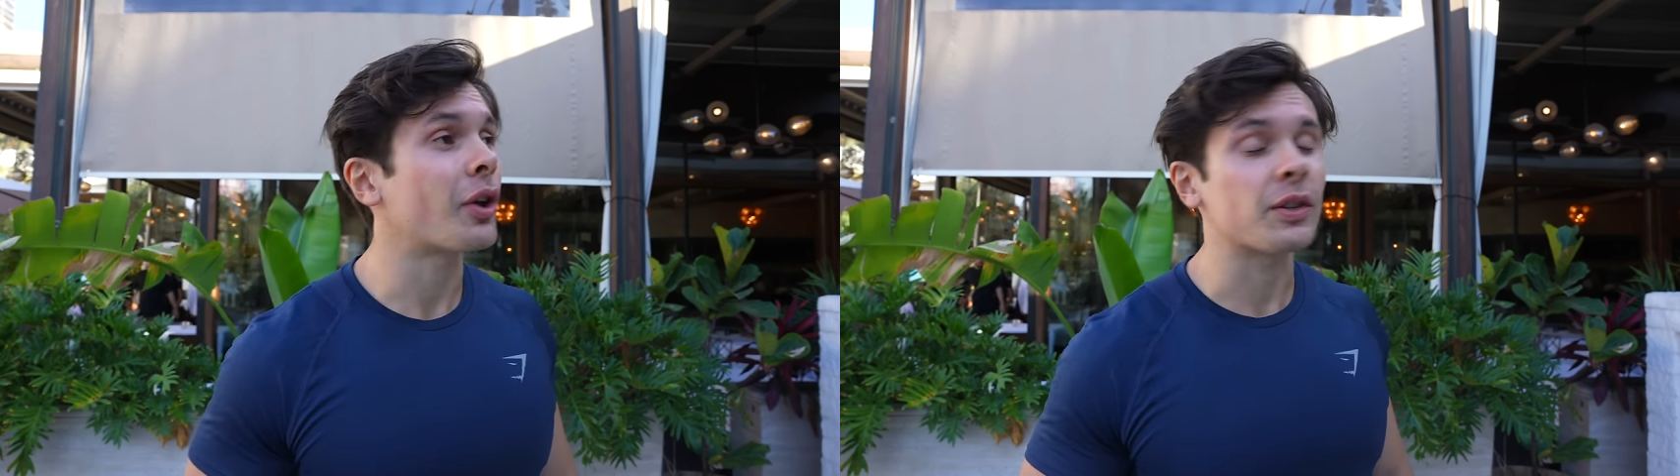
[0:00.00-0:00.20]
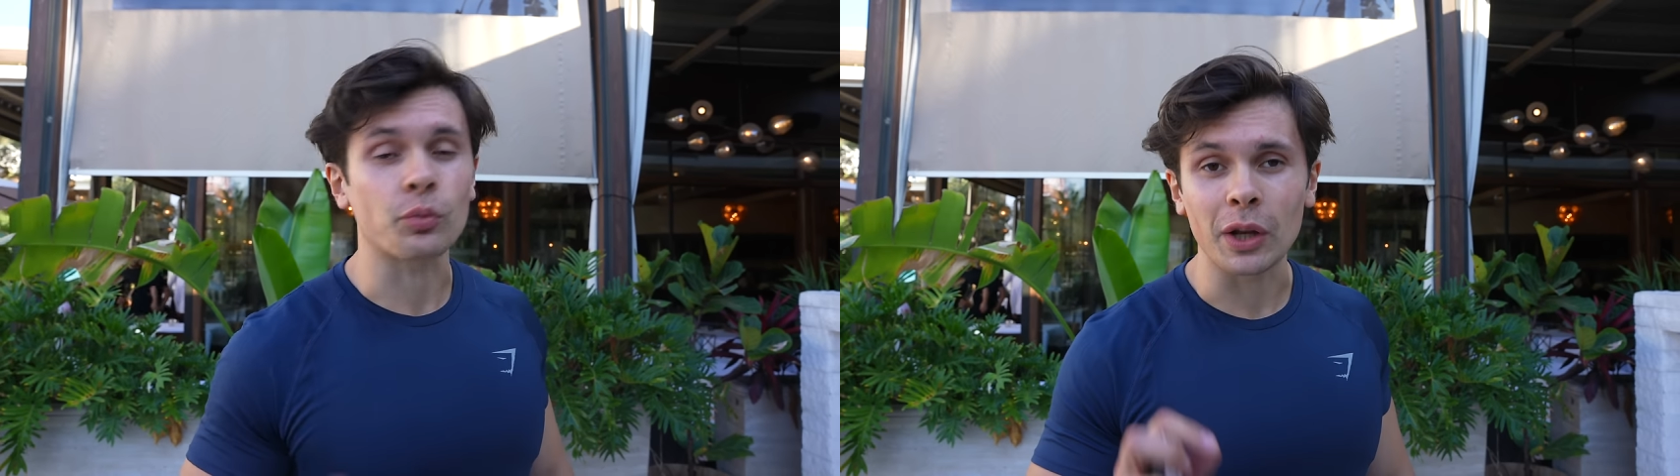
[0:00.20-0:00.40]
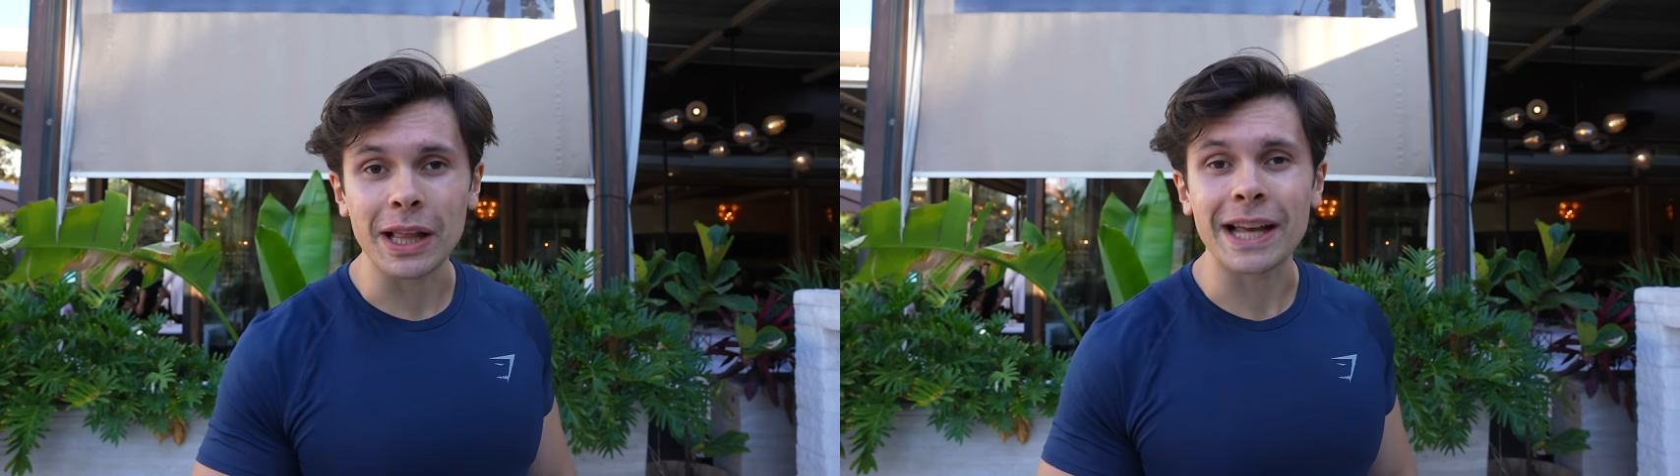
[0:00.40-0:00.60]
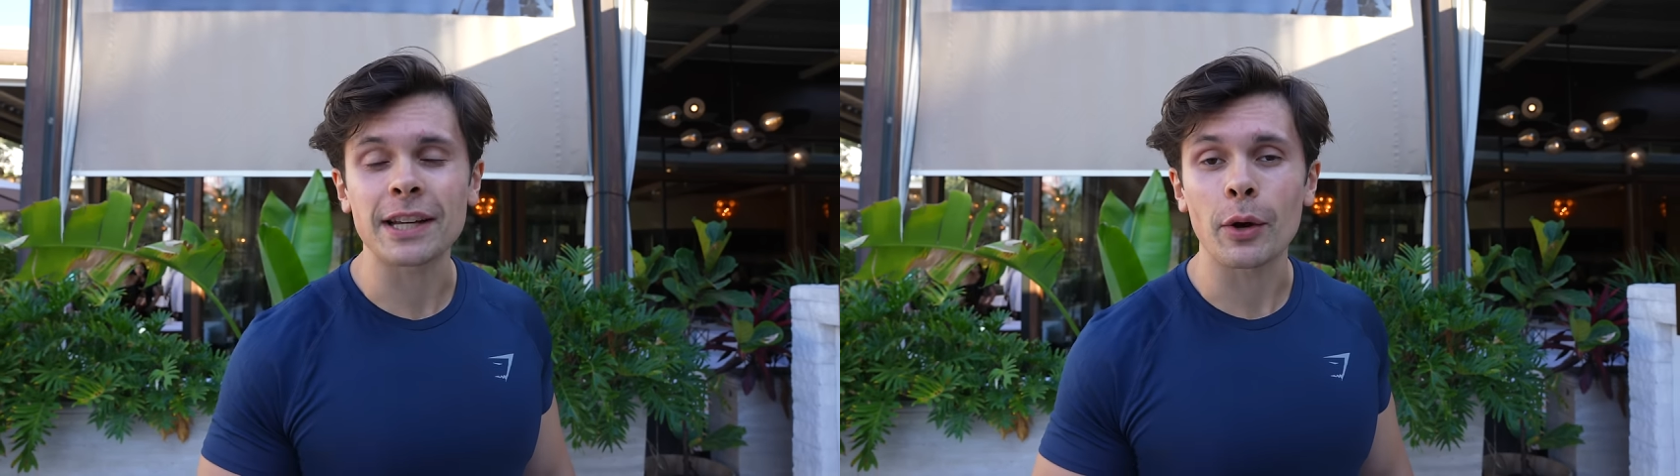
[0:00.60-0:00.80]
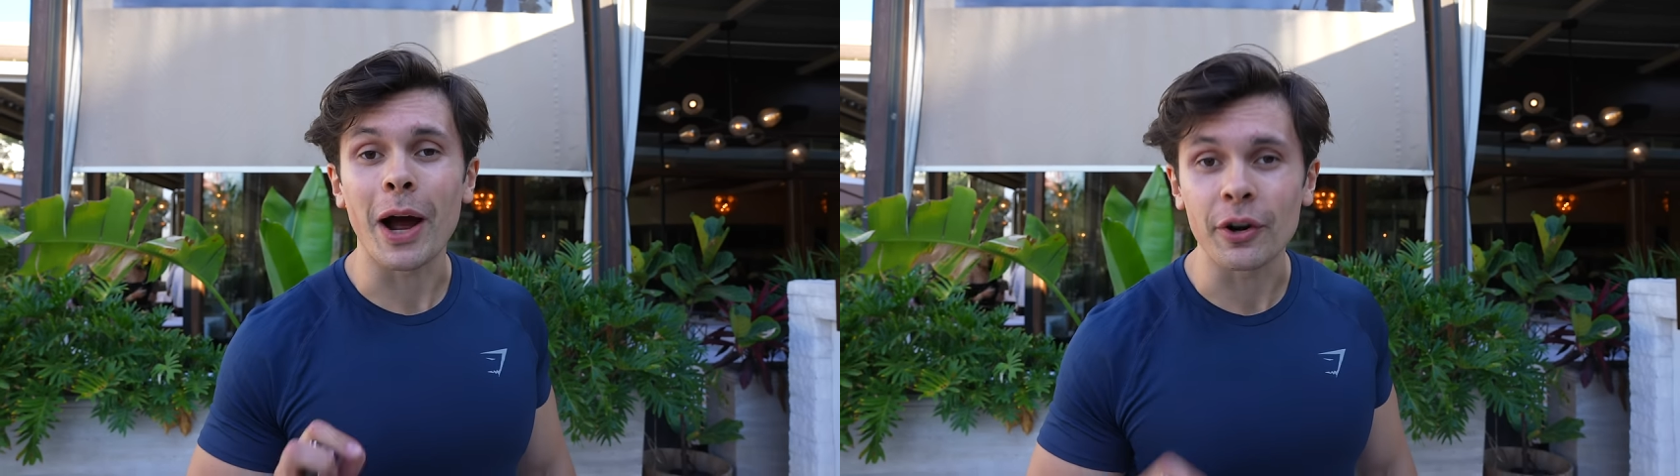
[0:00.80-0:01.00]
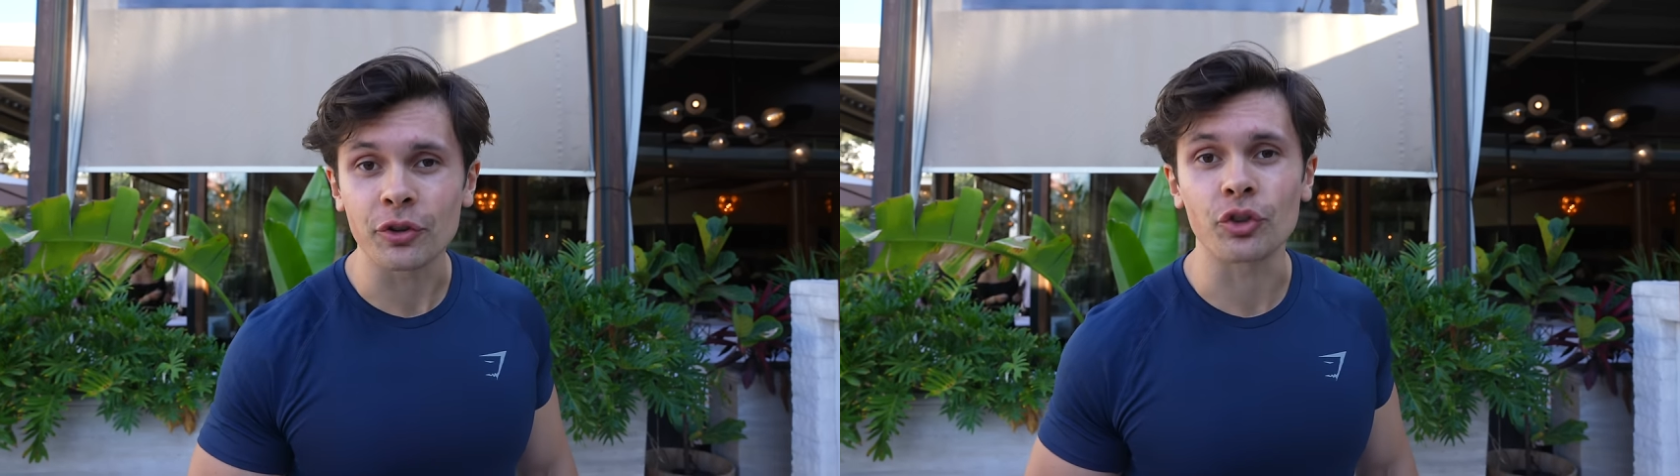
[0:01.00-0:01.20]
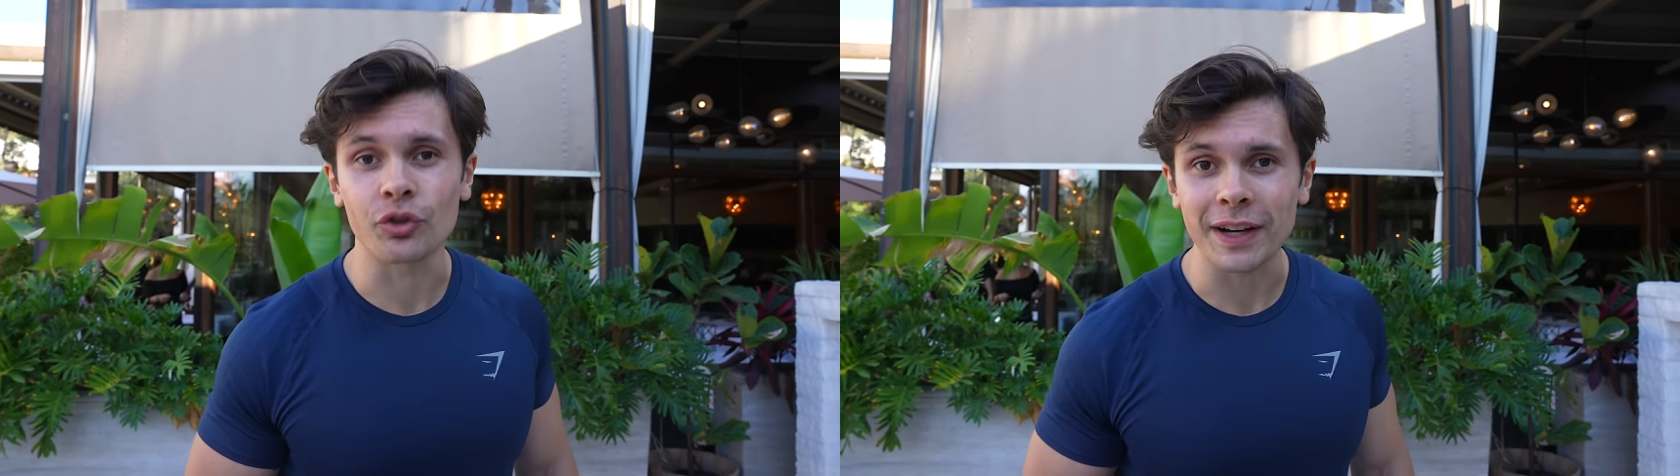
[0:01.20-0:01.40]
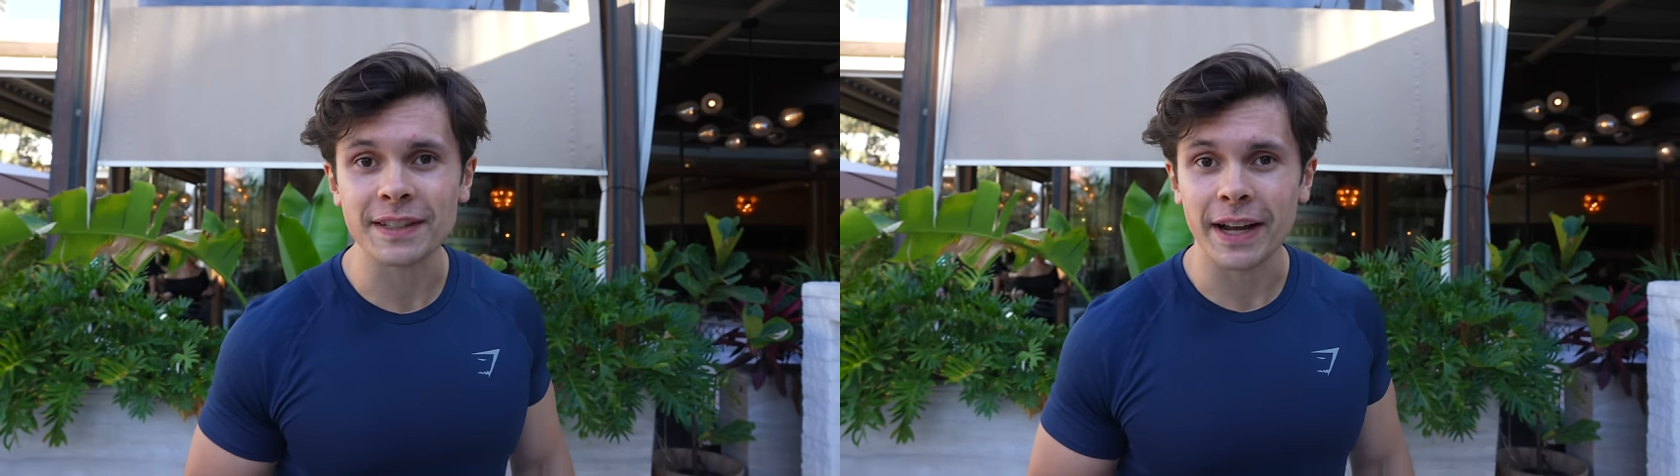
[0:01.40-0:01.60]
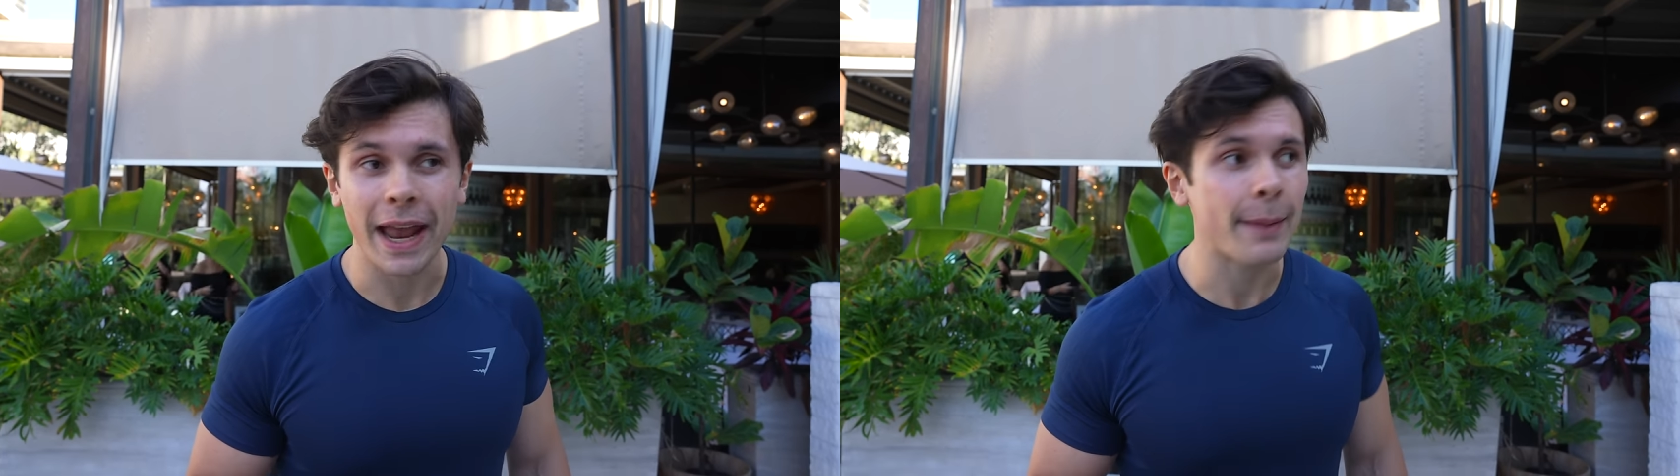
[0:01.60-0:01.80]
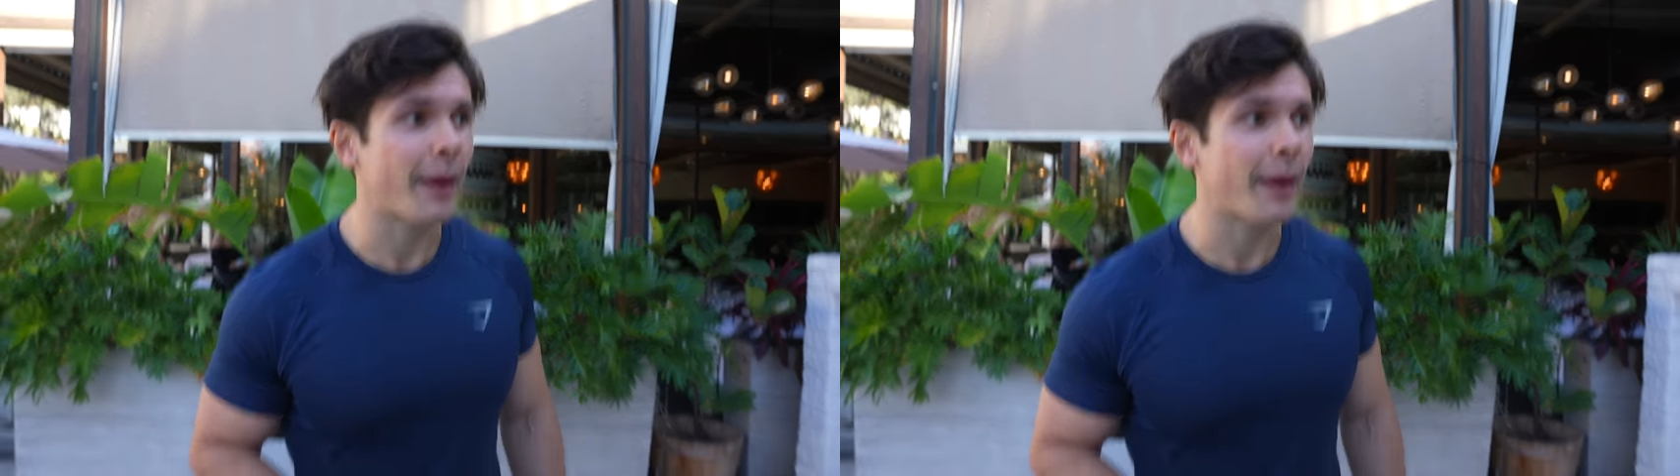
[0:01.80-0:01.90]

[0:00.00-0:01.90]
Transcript: you guys realize how underdressed I am.